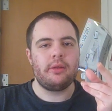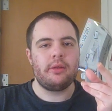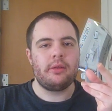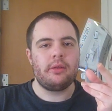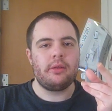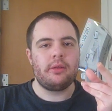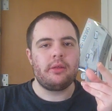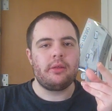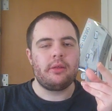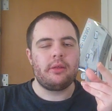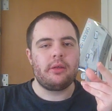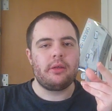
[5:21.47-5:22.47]

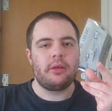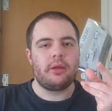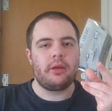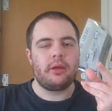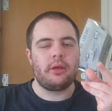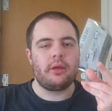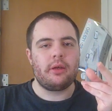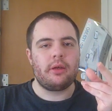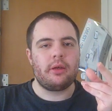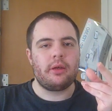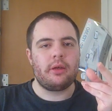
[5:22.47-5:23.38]
Nobody speaks.